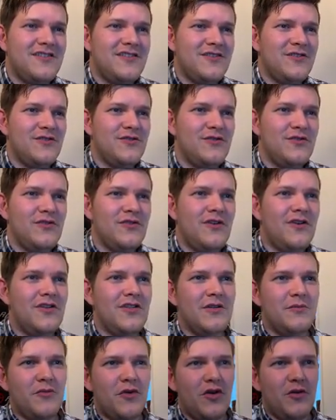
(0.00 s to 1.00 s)
to
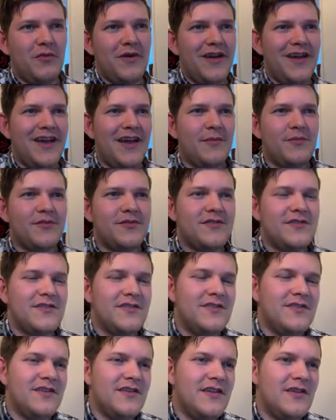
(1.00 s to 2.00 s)
all my apps,
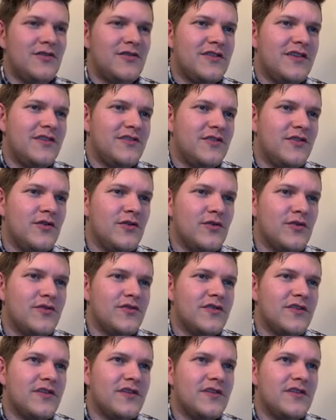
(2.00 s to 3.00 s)
and I looked into those
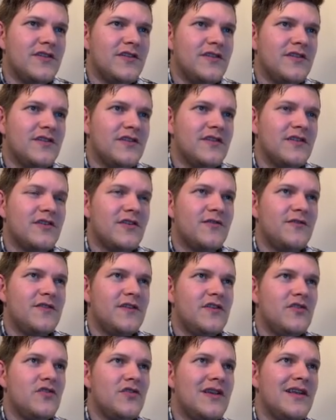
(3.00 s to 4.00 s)
and
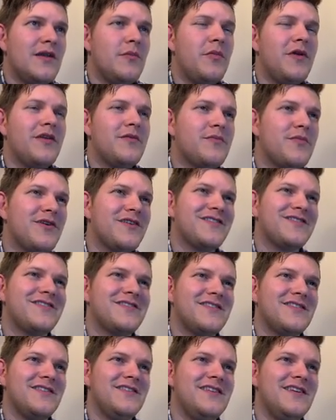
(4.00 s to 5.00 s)
configure a little bit. But
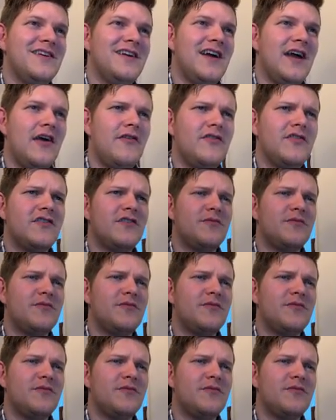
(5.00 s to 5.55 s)
yeah, I haven't